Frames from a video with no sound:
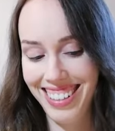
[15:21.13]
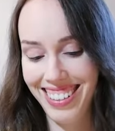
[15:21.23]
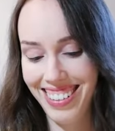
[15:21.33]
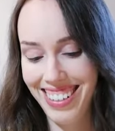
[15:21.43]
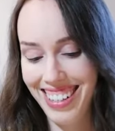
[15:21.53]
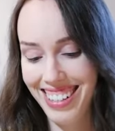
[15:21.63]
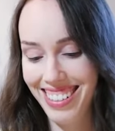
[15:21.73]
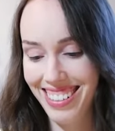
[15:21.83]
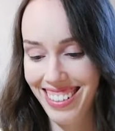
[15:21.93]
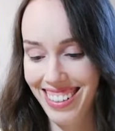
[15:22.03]
Gohan
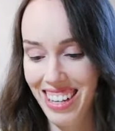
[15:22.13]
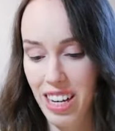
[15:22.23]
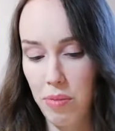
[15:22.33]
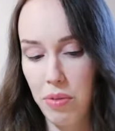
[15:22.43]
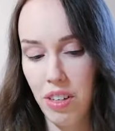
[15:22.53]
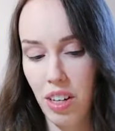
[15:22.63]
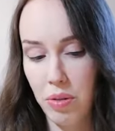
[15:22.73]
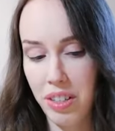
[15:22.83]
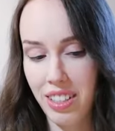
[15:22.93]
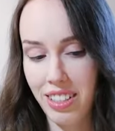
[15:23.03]
Youth, put another
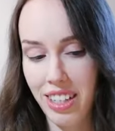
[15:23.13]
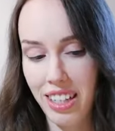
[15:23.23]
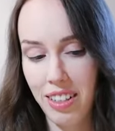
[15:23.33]
one aside,